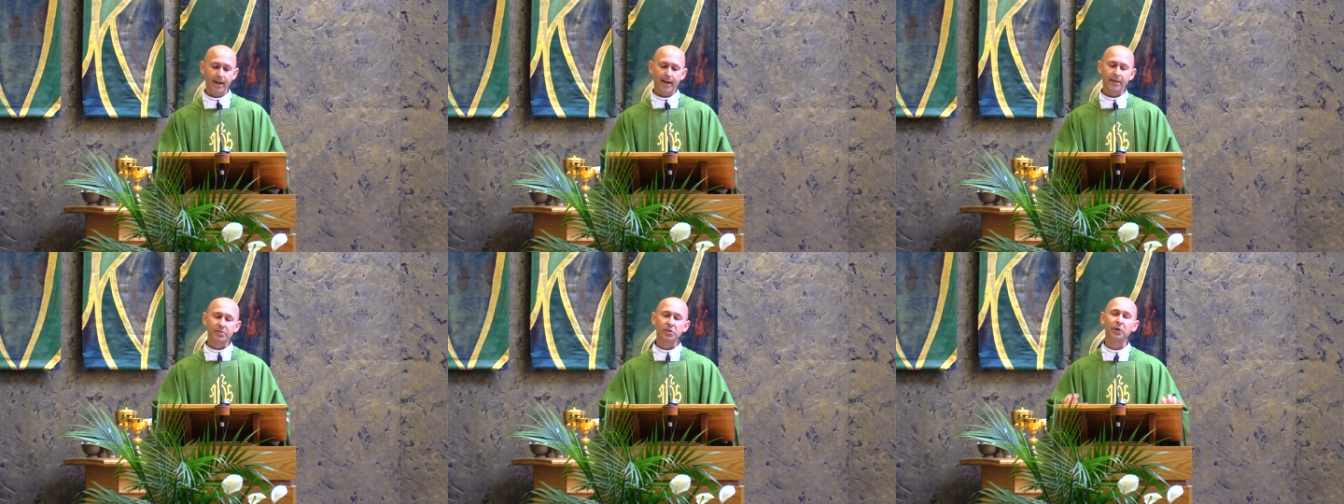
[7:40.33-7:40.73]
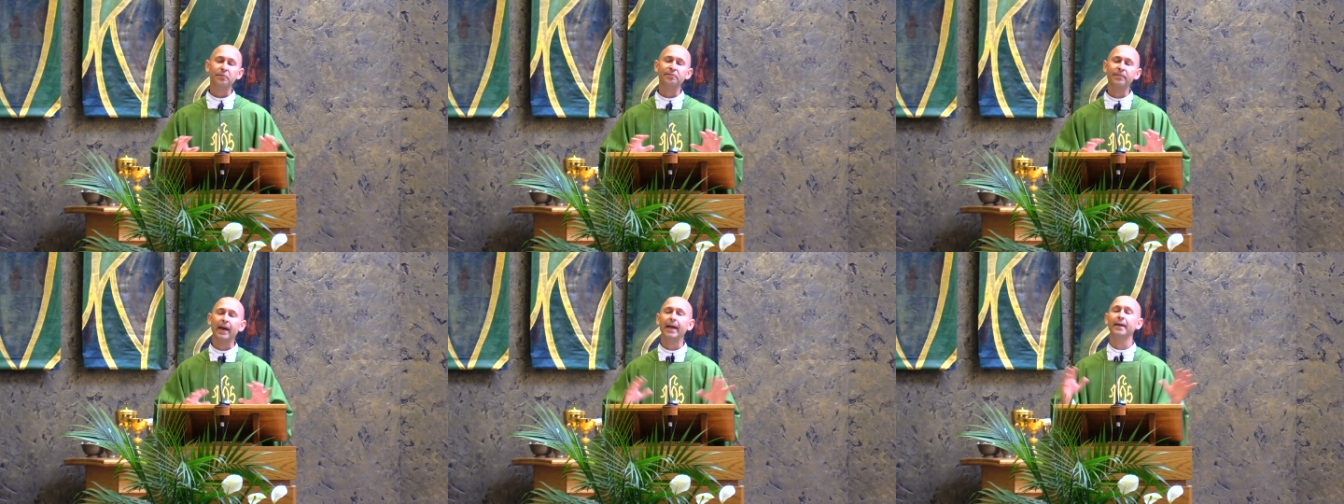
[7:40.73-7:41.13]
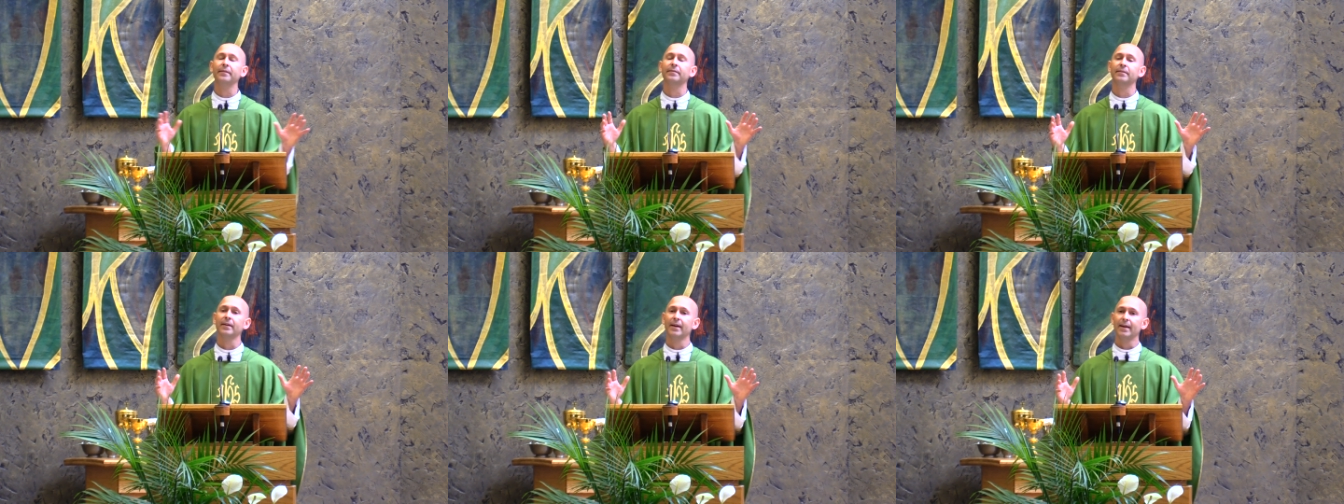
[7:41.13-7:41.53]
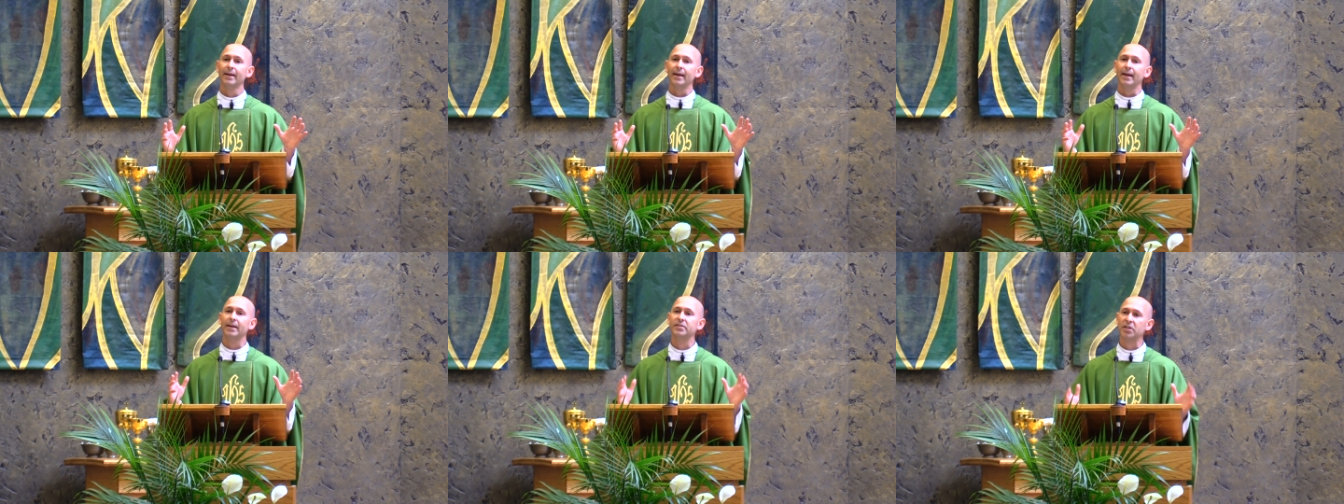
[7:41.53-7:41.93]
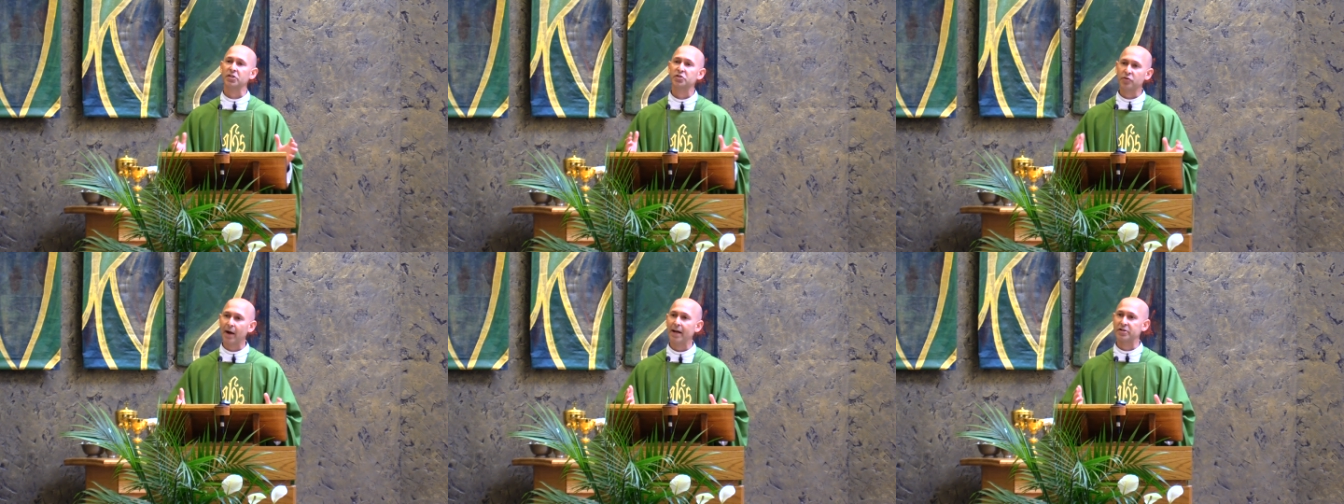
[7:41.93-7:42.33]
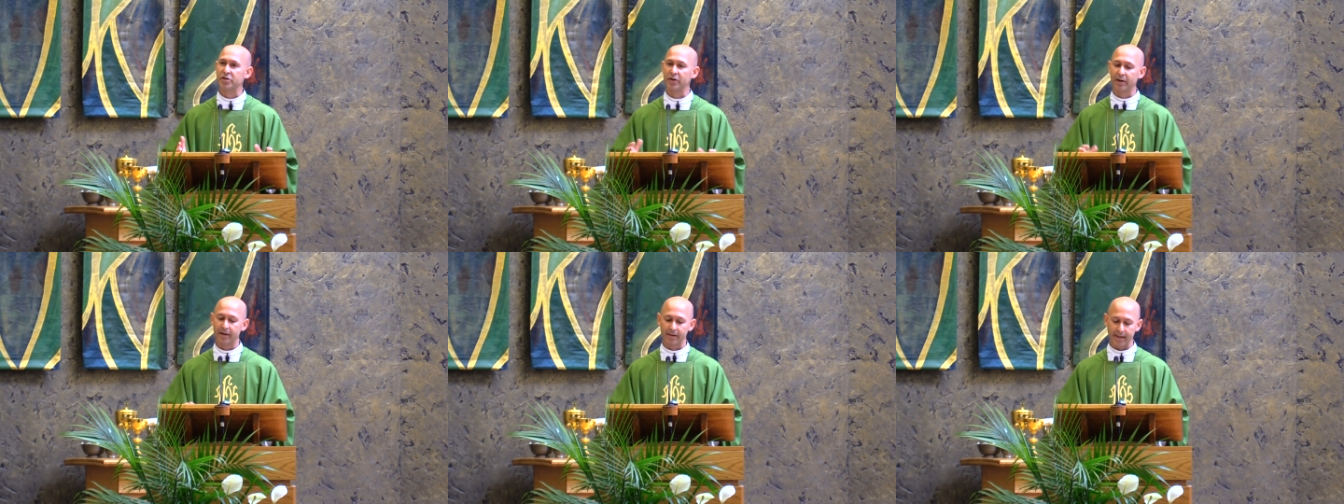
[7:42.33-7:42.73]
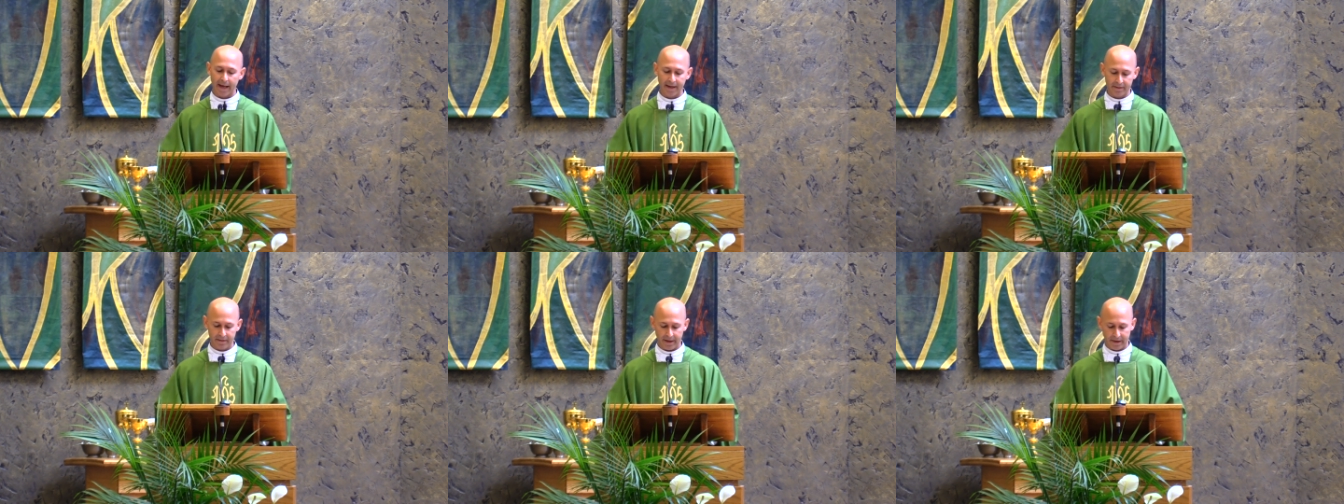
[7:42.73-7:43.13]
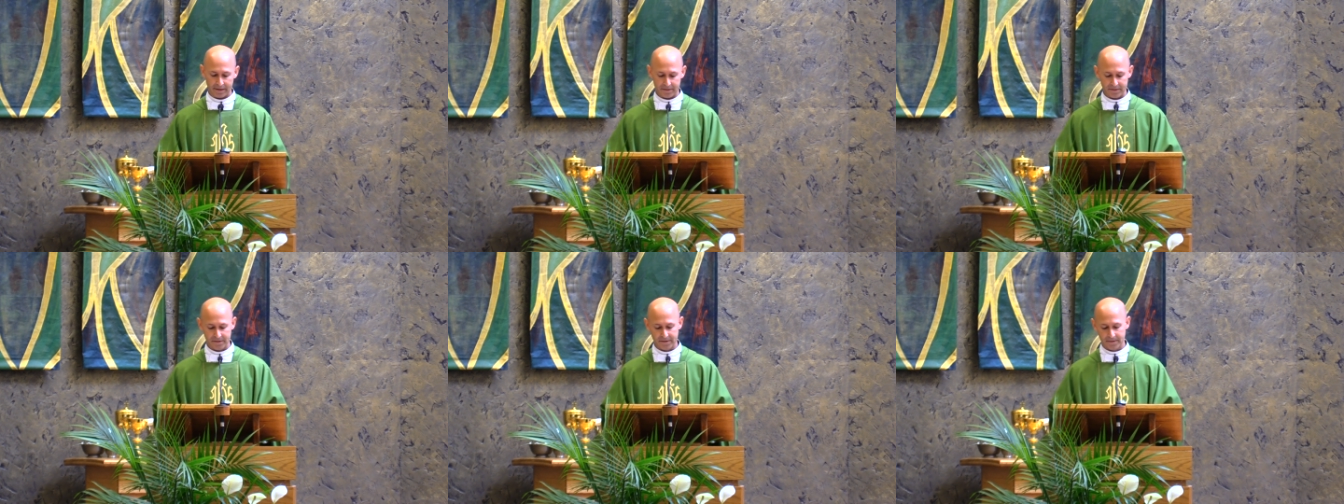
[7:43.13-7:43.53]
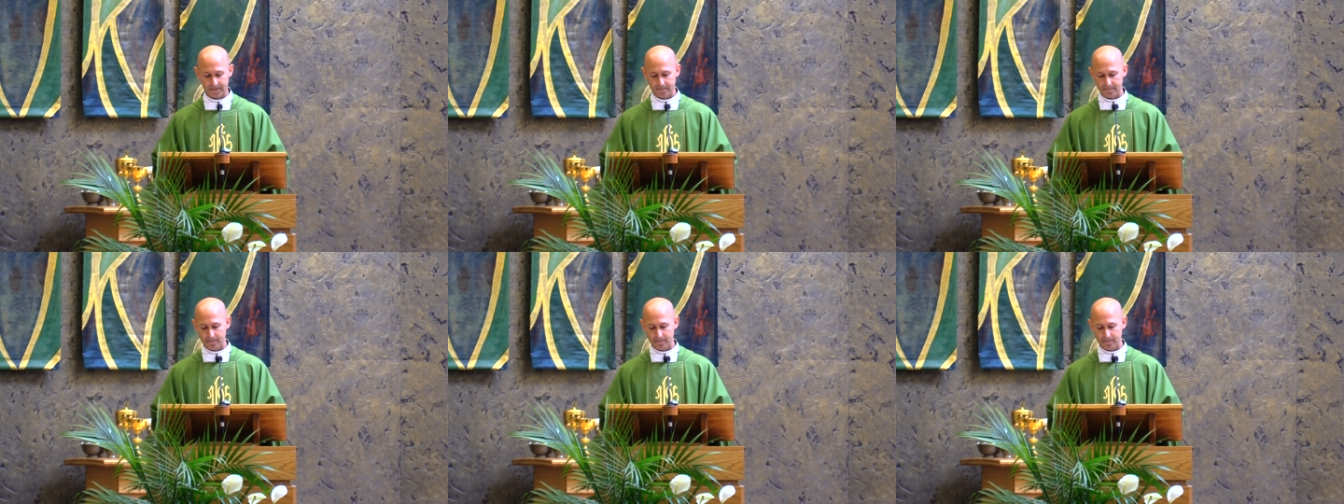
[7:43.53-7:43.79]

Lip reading: And so faith is a treasure like this.